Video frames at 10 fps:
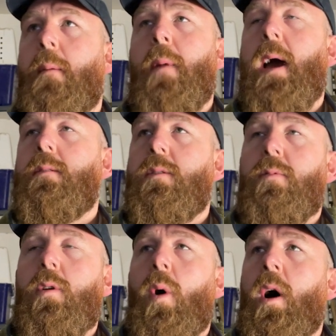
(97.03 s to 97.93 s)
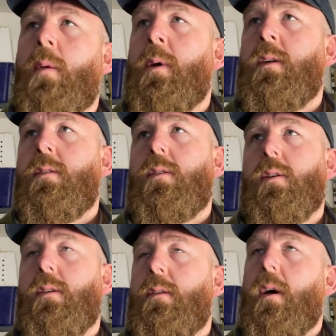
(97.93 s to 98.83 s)
housing
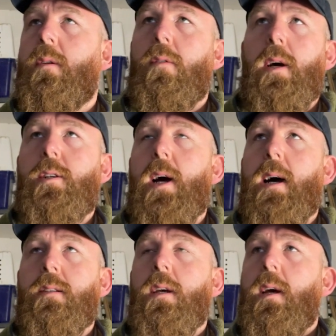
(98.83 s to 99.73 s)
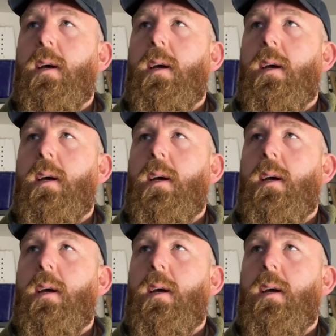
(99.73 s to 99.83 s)
requirements and all that jazz,